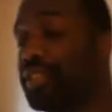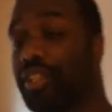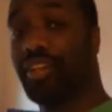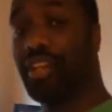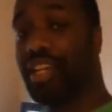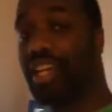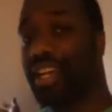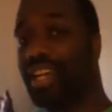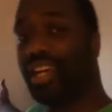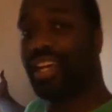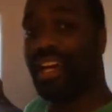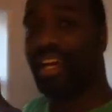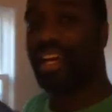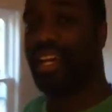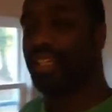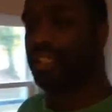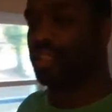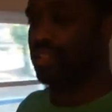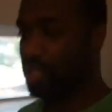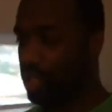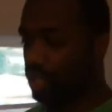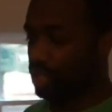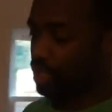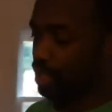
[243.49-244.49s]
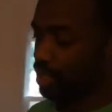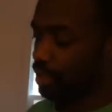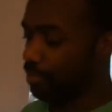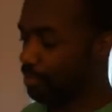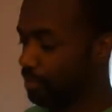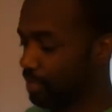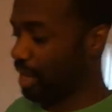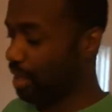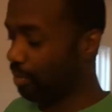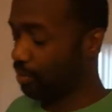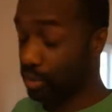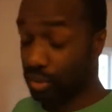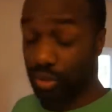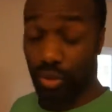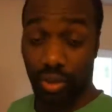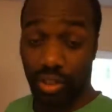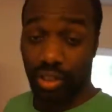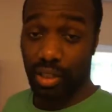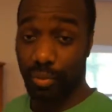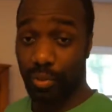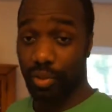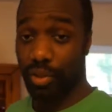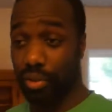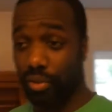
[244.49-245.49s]
So yeah, guys, that was story
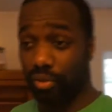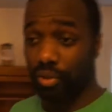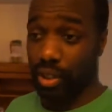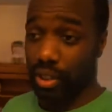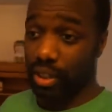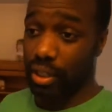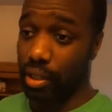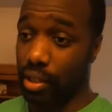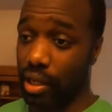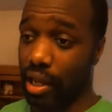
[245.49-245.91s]
number three.